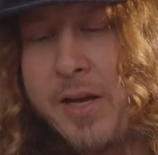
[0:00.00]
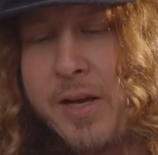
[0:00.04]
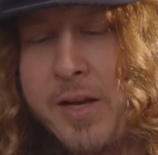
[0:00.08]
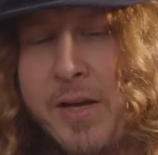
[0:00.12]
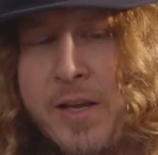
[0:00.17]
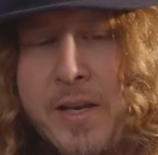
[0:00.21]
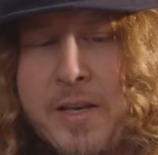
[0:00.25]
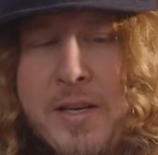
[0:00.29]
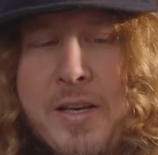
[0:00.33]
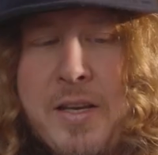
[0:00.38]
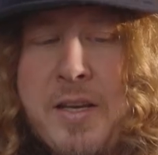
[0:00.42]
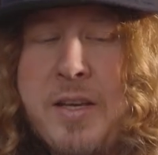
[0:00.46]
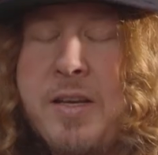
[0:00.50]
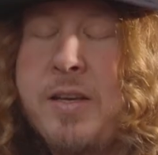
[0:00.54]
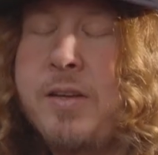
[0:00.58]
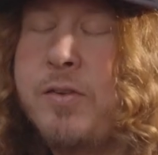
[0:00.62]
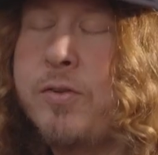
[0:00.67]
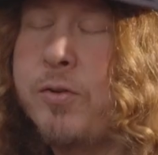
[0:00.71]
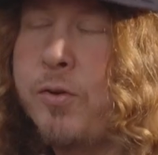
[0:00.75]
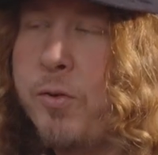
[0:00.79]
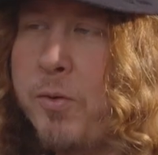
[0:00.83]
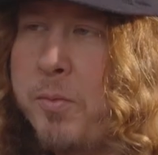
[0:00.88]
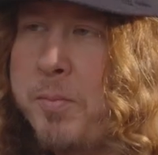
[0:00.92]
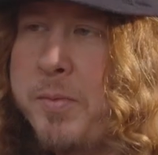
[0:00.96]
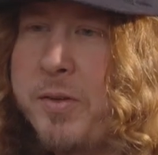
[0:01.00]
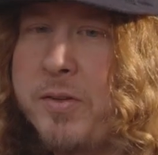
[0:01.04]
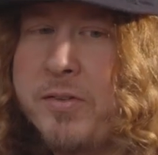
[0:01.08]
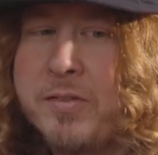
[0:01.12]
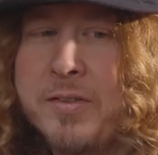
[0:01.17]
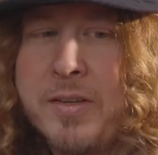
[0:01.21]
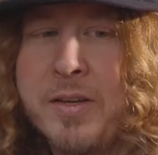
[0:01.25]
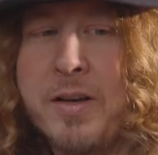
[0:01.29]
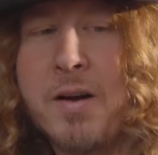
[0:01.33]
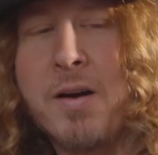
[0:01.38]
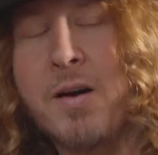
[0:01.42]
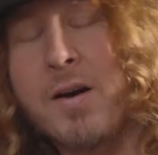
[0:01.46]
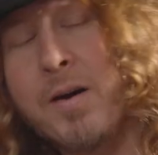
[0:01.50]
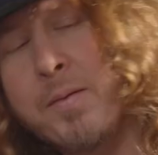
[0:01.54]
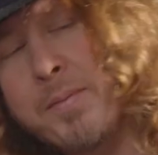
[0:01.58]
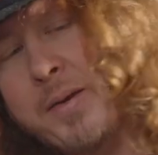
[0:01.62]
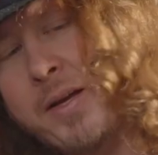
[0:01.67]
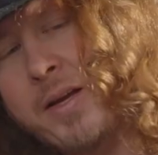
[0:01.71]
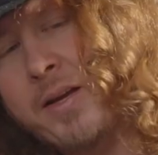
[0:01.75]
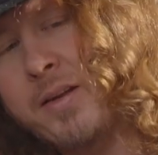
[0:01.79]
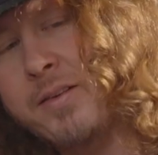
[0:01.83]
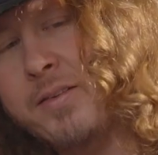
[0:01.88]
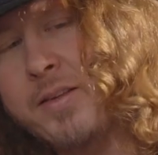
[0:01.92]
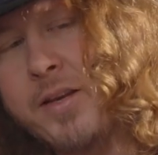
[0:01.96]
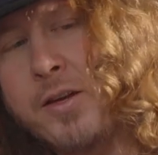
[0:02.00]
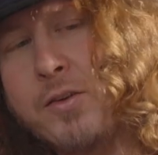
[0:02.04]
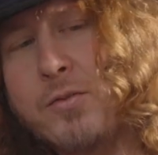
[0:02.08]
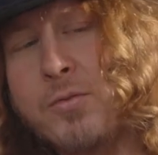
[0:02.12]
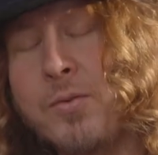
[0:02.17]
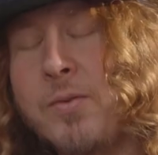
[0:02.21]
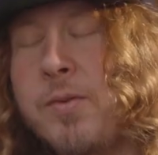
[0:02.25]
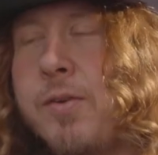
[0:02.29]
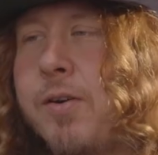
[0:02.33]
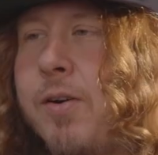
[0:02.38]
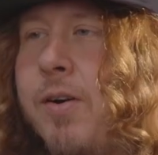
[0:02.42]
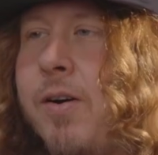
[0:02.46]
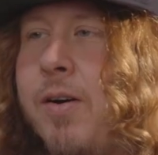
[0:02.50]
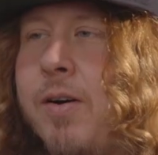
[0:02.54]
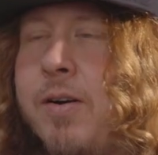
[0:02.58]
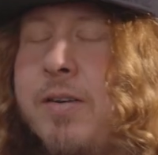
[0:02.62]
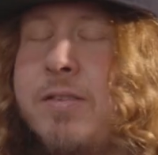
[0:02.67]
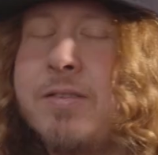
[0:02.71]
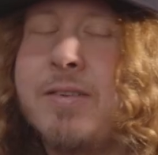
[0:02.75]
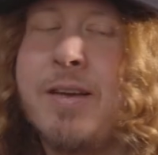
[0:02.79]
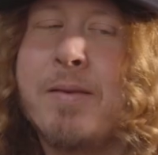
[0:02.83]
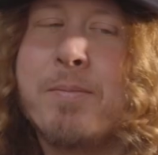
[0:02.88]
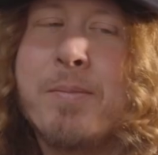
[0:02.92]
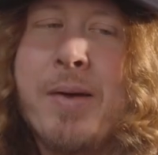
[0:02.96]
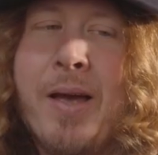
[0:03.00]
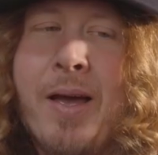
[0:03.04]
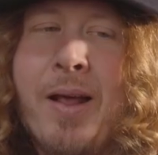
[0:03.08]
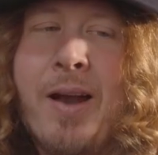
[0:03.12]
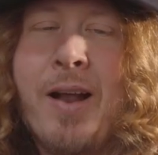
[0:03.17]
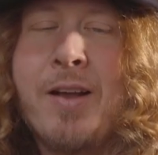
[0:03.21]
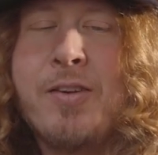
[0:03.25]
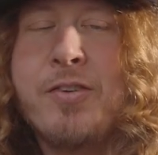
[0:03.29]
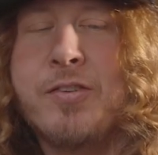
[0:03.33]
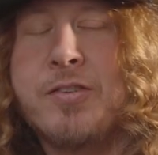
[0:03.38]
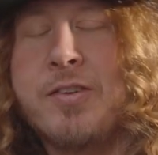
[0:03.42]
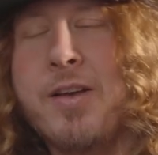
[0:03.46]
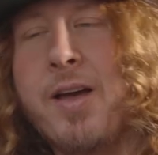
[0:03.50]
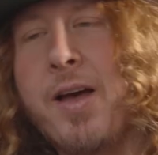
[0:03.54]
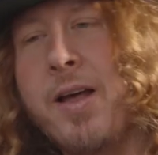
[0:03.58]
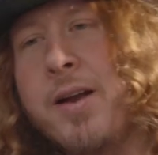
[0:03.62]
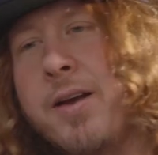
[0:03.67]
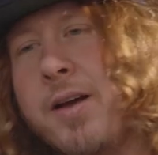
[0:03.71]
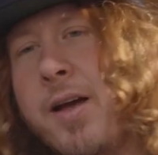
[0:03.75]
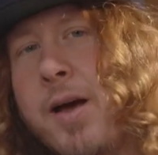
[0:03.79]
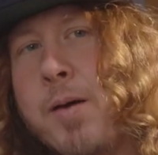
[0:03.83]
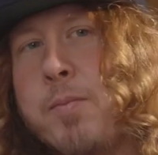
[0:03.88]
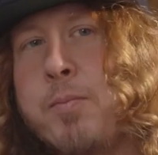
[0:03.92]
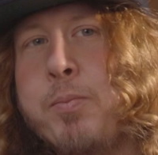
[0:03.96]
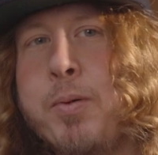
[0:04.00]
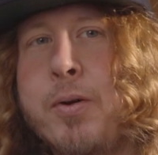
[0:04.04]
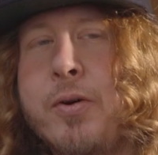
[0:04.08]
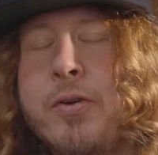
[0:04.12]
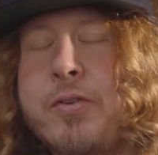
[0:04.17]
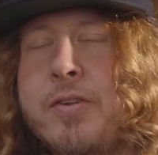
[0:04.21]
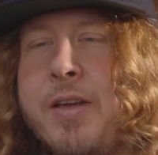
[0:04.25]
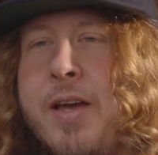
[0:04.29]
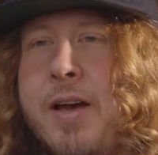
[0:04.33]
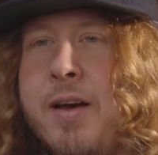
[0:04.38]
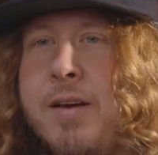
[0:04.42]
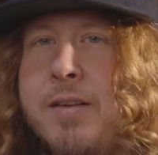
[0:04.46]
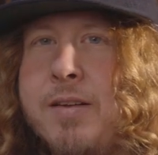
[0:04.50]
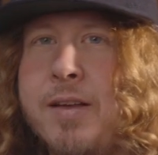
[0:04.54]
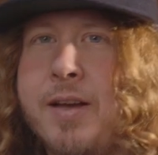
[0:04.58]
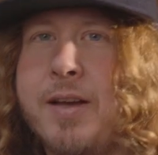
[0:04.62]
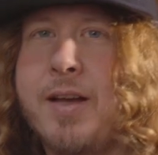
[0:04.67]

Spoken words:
And he told me, he's like, oh man, thanks for the call. He's like, man, I just kind of got burnt out.